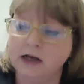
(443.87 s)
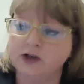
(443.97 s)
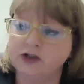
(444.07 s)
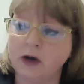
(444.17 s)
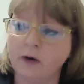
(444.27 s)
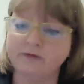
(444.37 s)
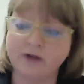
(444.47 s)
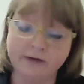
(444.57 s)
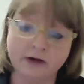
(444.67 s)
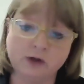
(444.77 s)
So at
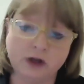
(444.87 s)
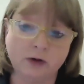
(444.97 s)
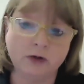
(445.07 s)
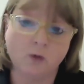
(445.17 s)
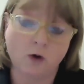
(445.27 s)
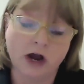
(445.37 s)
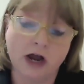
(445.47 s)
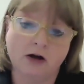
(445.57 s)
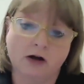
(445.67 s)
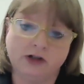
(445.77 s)
5:02 in the
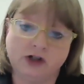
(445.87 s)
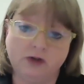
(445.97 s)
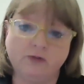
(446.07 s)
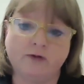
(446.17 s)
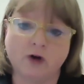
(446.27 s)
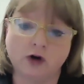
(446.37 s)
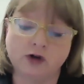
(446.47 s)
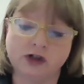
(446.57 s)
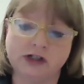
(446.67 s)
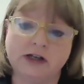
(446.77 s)
morning on June
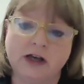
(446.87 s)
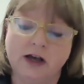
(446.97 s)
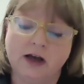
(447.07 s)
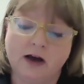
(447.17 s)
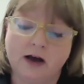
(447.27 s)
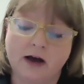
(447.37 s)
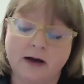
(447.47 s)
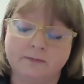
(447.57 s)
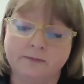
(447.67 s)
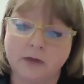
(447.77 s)
1st,
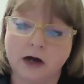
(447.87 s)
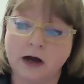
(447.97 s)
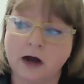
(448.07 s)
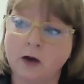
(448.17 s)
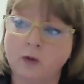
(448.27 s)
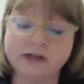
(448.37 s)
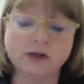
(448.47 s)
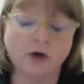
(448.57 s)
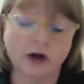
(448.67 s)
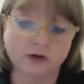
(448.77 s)
a
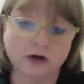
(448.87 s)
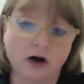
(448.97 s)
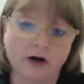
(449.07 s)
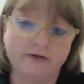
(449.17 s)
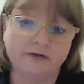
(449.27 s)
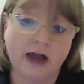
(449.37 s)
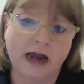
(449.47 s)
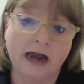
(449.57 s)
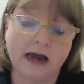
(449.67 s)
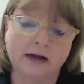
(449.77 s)
whistle goes off
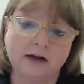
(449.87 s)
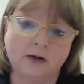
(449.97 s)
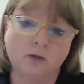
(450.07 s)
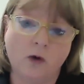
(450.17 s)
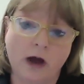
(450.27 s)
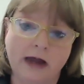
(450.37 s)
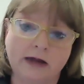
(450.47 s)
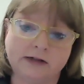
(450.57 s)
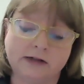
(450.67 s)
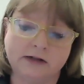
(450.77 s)
and
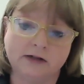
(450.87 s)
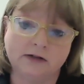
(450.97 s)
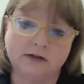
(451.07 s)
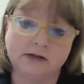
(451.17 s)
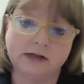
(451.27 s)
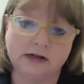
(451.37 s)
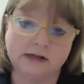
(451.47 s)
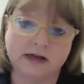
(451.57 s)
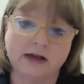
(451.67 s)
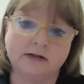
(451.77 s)
white
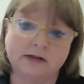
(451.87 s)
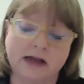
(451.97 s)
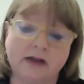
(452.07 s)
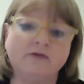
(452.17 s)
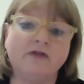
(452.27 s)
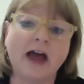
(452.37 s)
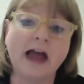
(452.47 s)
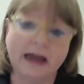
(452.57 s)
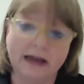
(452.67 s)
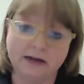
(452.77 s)
citizens
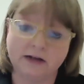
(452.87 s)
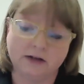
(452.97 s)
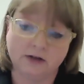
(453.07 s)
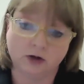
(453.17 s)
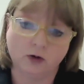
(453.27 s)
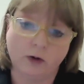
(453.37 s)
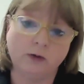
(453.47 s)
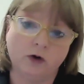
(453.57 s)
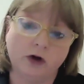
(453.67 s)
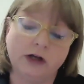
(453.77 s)
invade
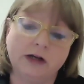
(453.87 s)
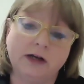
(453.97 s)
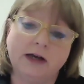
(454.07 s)
Greenwood.